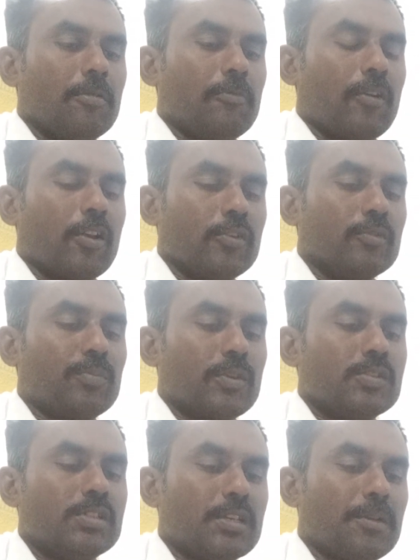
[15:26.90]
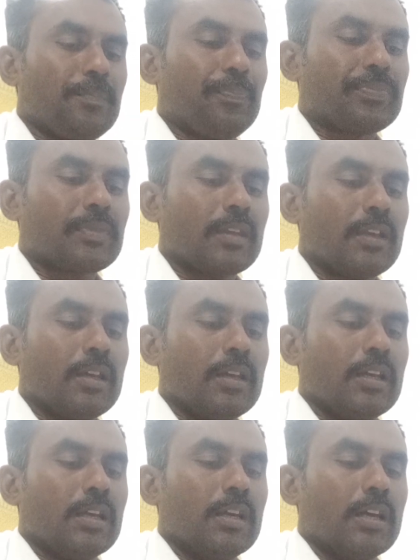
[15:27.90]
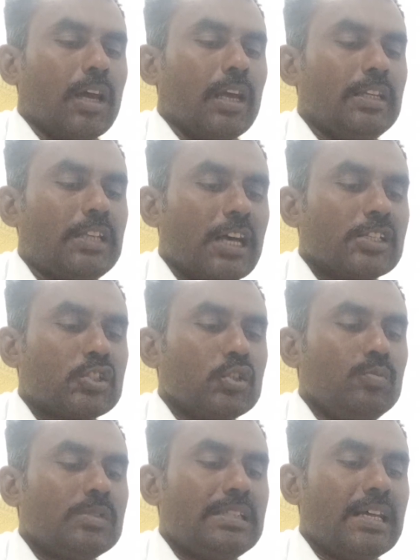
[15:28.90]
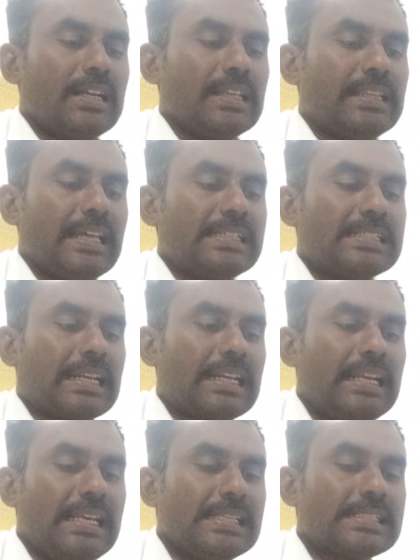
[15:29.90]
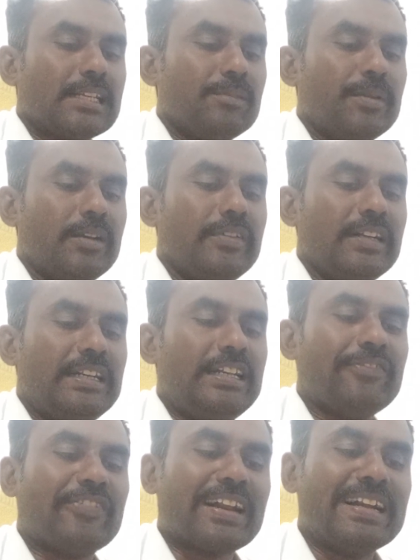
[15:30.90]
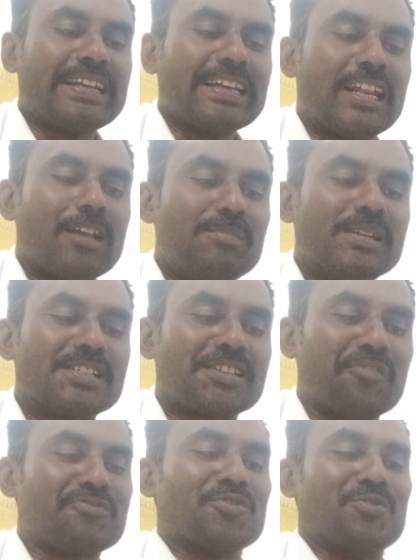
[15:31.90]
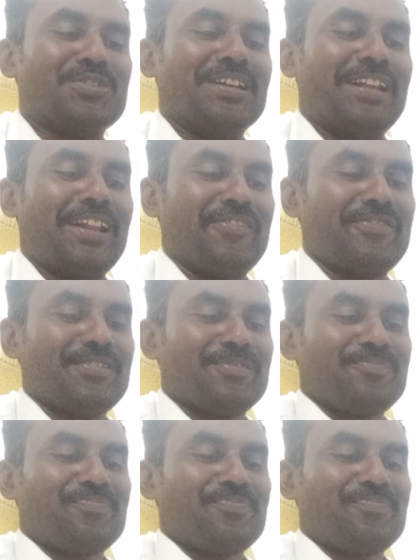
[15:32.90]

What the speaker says: following procedure. It assumes that there is a relation between different elements of social life.